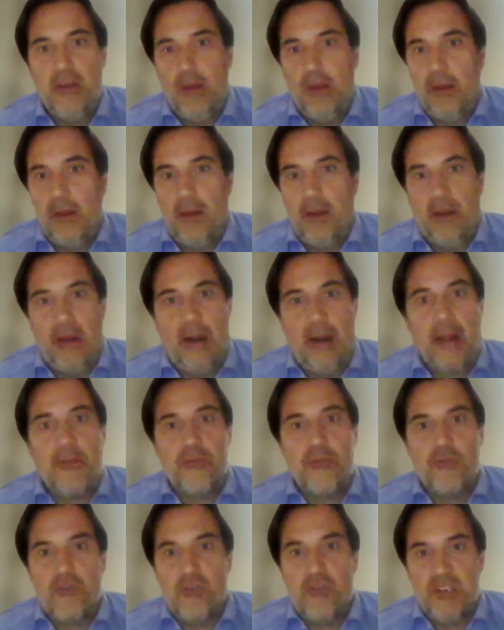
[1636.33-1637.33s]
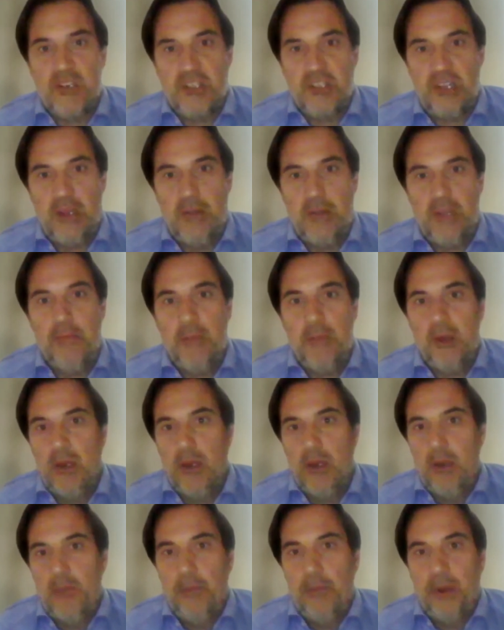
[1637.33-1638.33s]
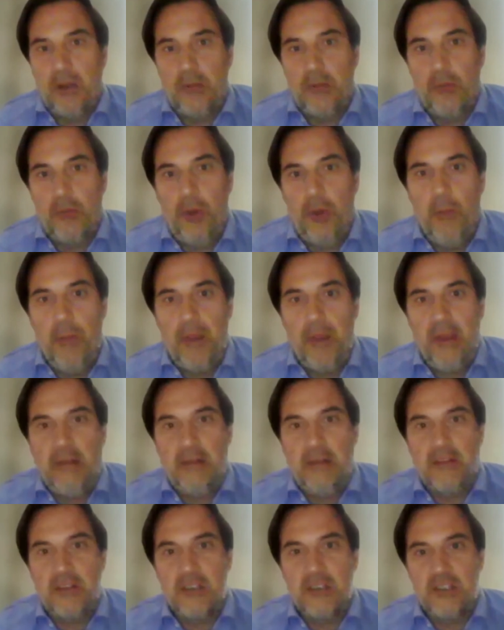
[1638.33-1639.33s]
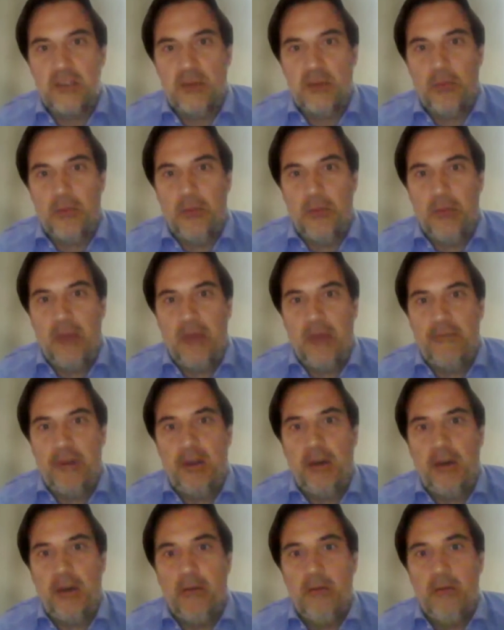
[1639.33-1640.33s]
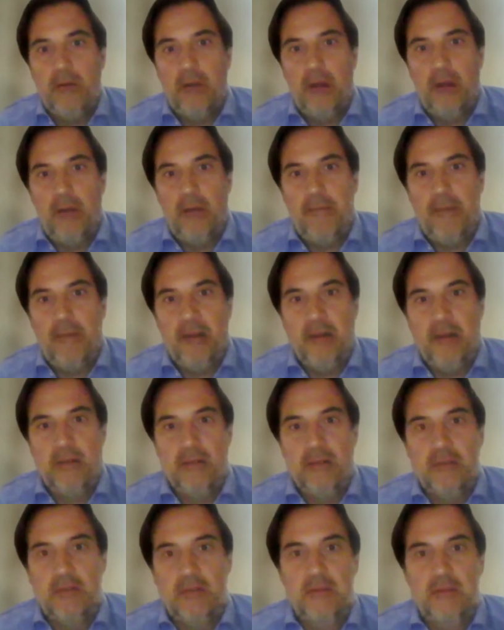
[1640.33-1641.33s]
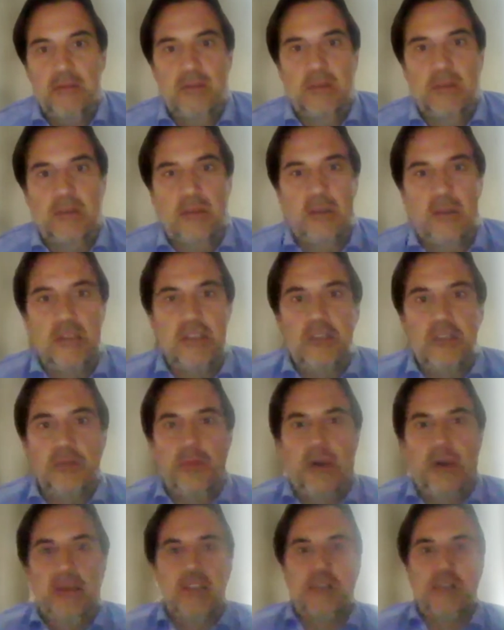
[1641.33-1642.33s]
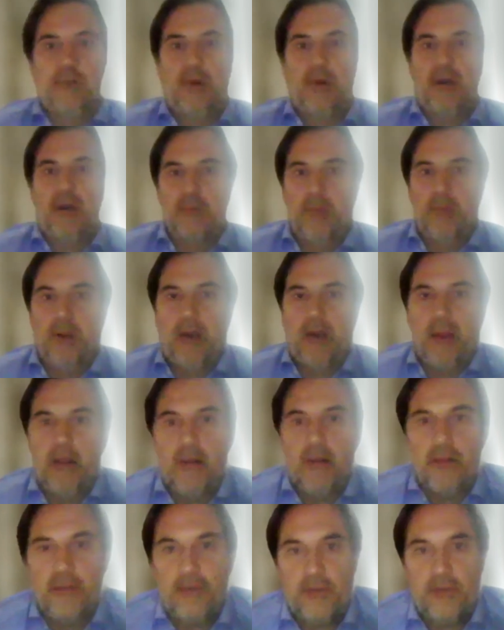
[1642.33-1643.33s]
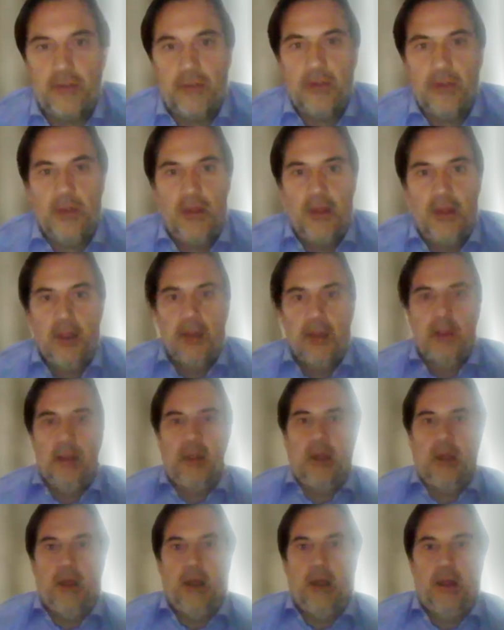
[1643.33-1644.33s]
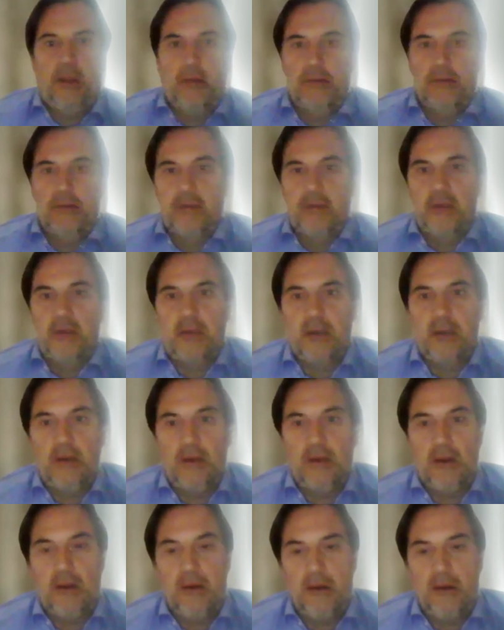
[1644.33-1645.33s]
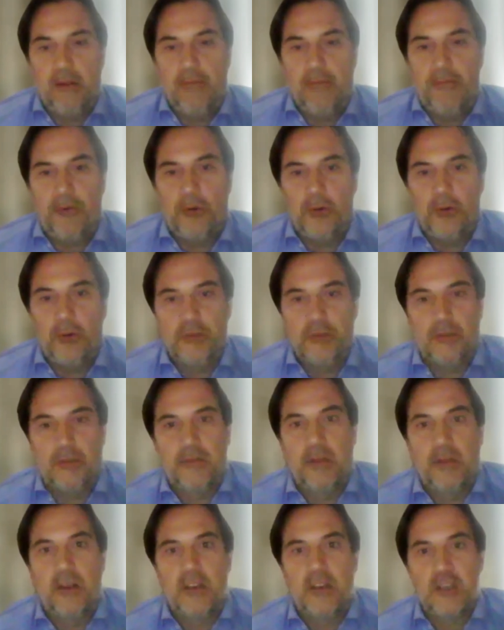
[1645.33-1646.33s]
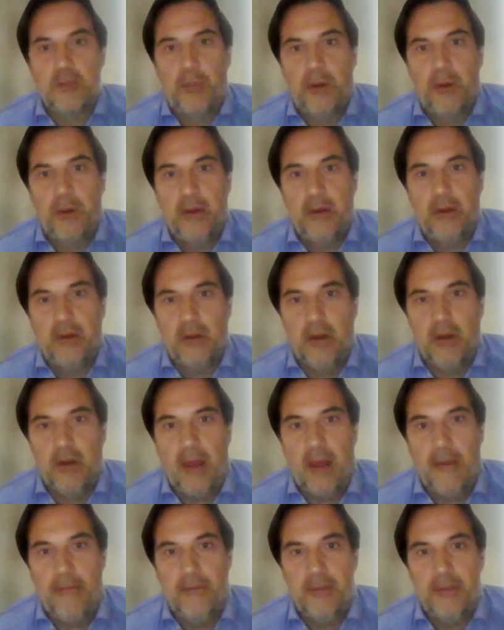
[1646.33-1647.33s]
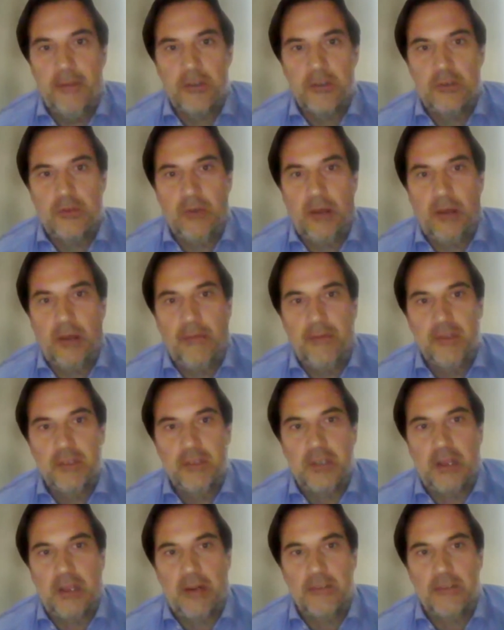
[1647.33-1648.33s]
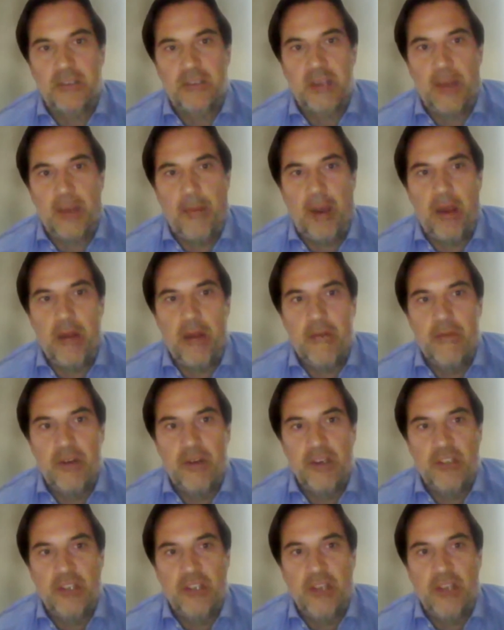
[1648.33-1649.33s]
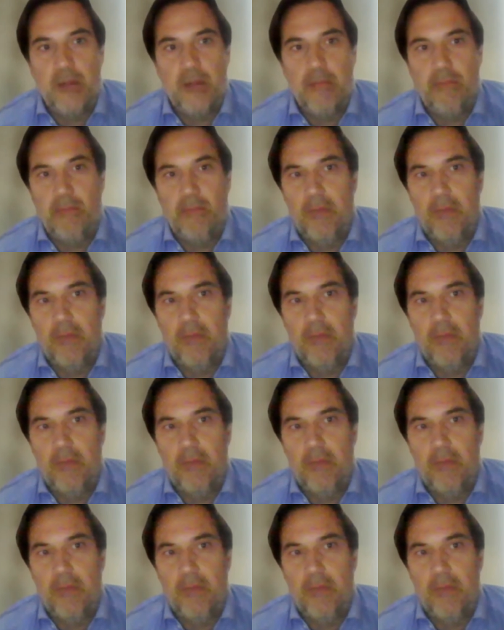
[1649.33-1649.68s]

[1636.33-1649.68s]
electoral regime, but it won't be the system we have now. I think this is where the smart money is. The default of Turkish political life is to have this kind of semi-regime,